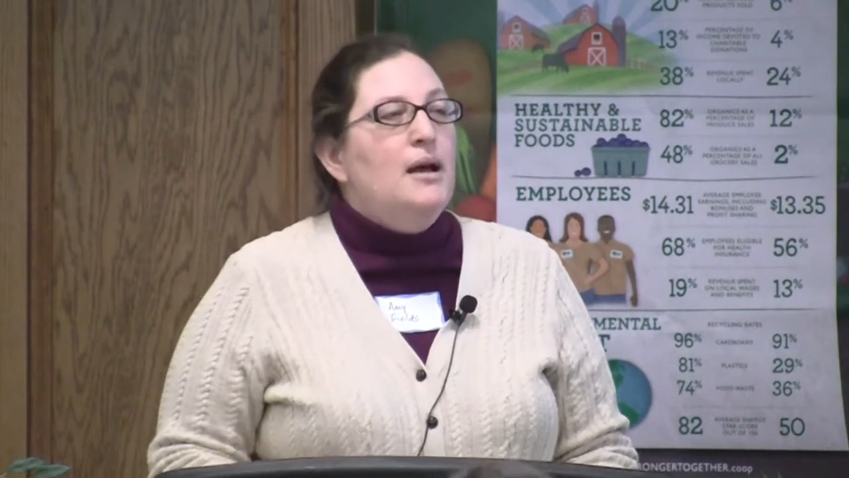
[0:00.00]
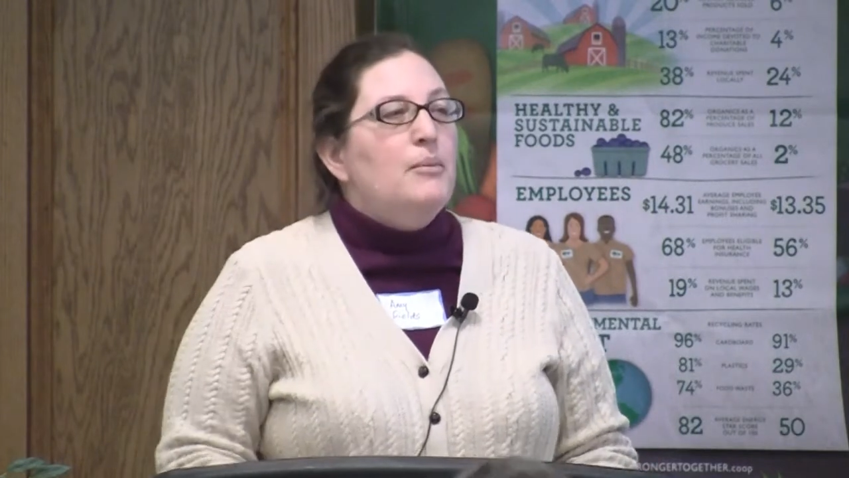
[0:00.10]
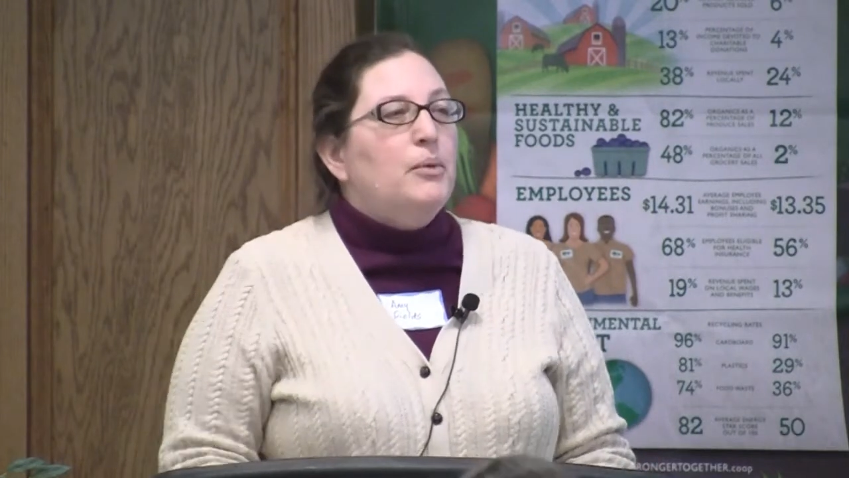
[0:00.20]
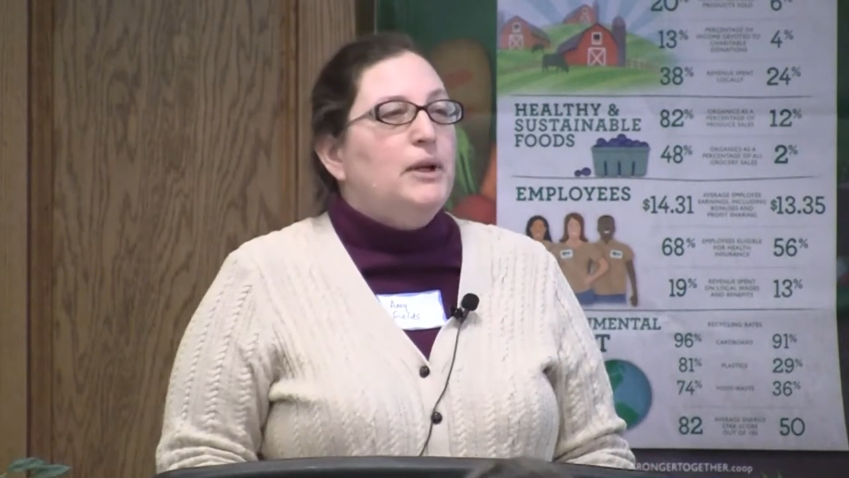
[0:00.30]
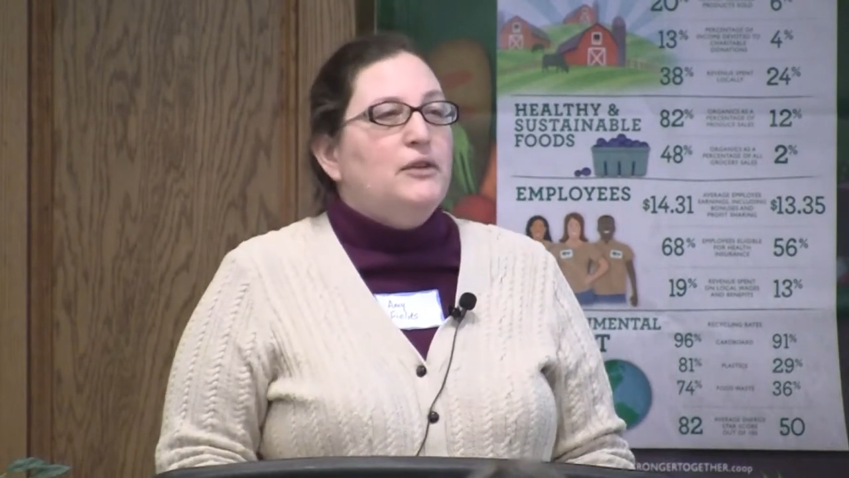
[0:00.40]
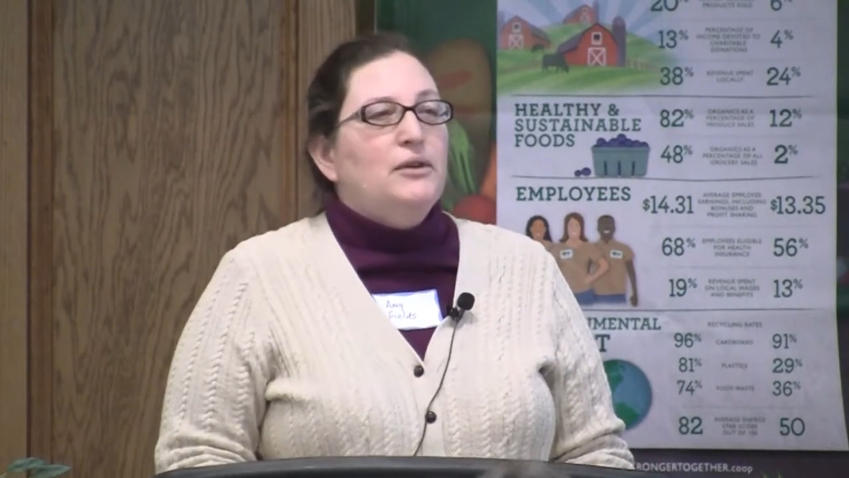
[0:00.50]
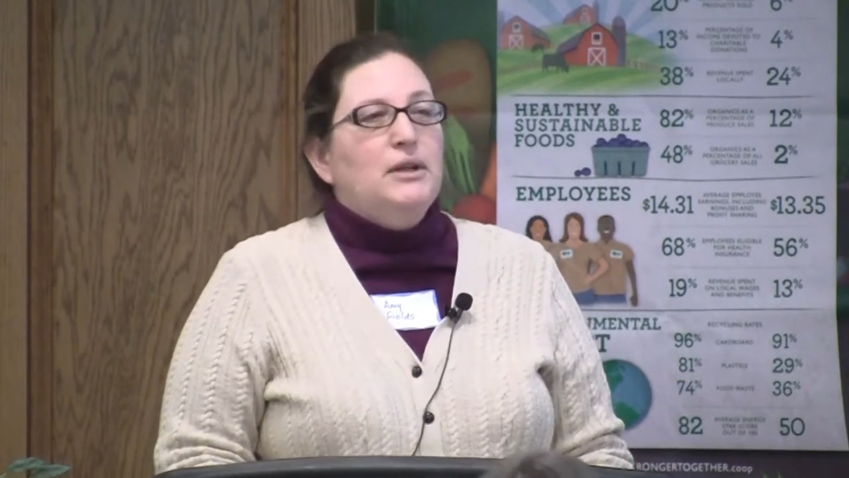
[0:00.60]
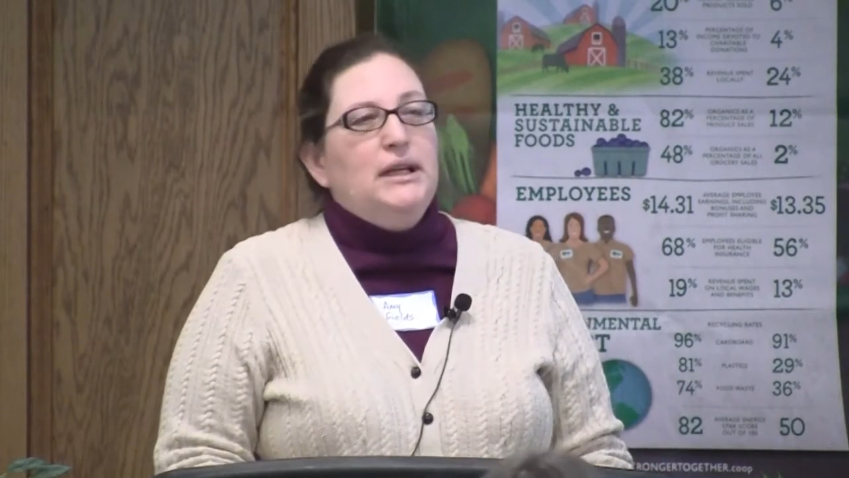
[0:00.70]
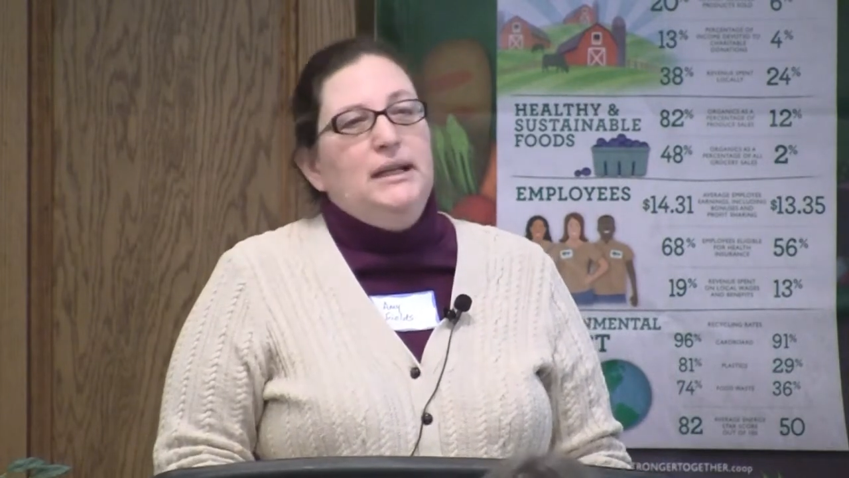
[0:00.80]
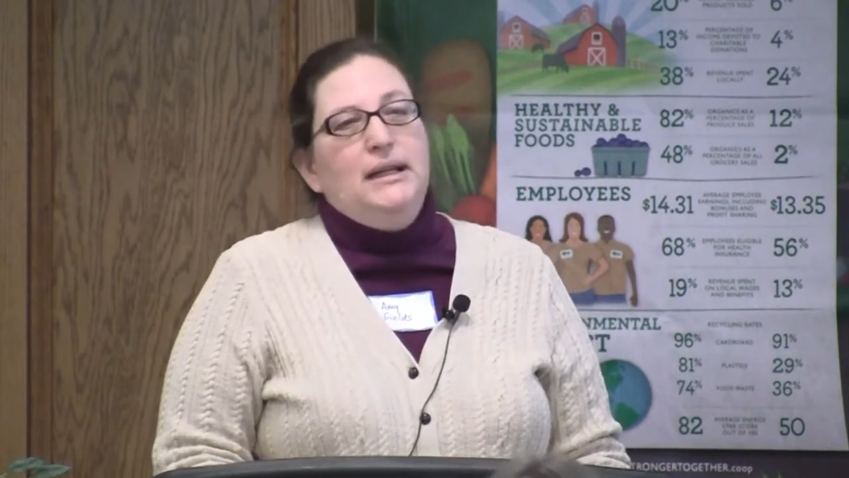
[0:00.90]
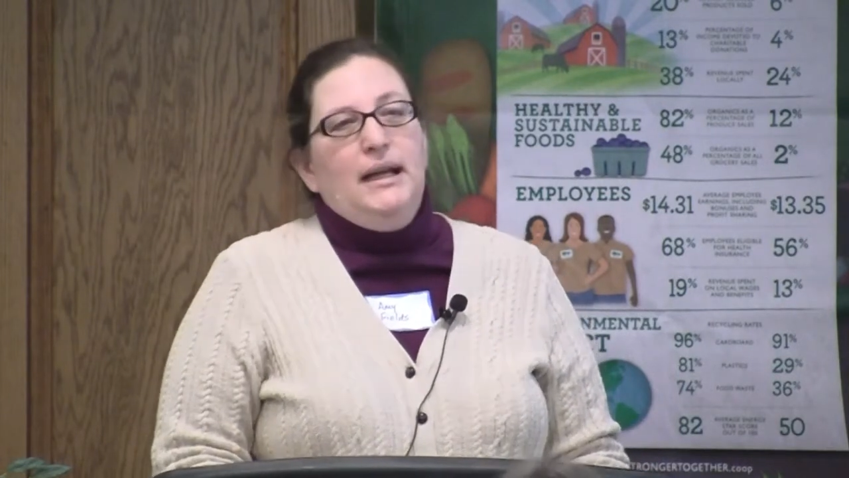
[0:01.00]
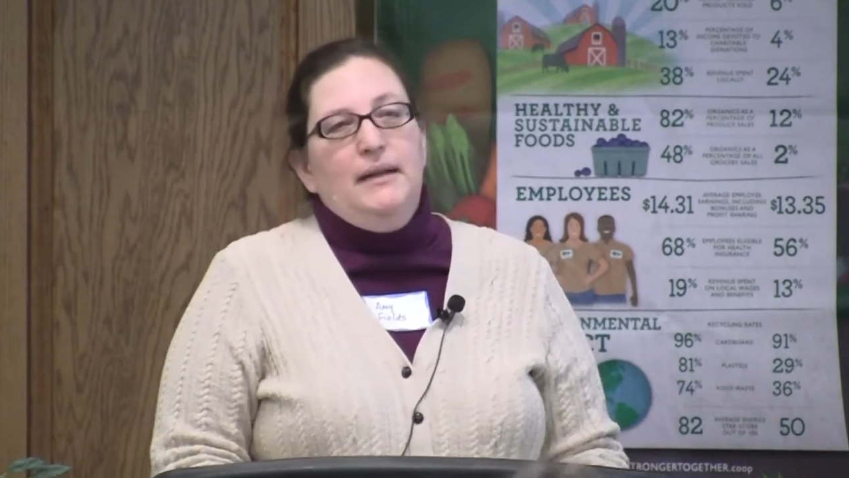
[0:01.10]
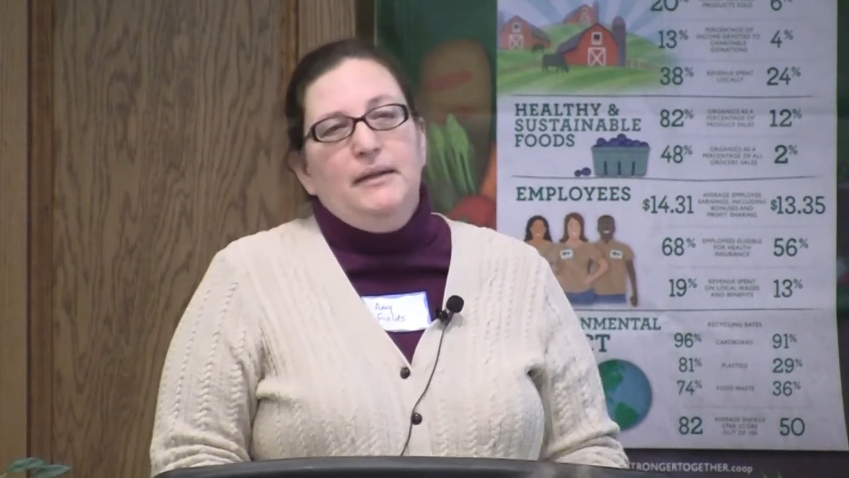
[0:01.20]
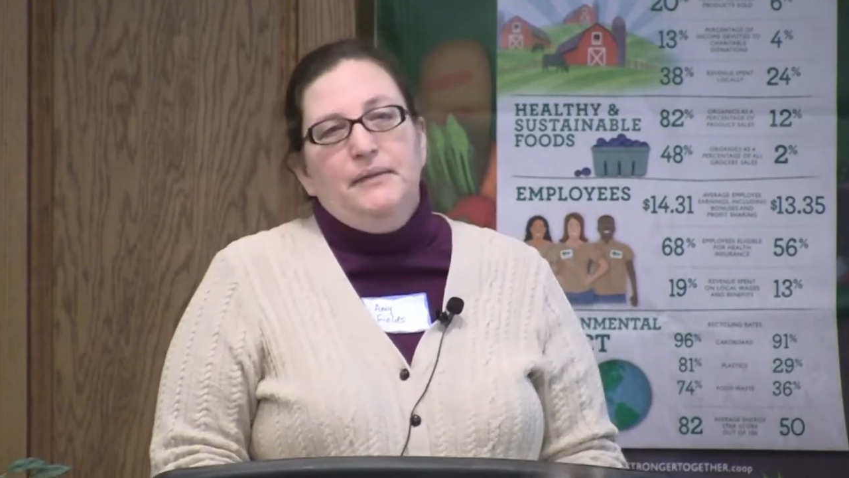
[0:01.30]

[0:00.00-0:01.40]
But we certainly did not have the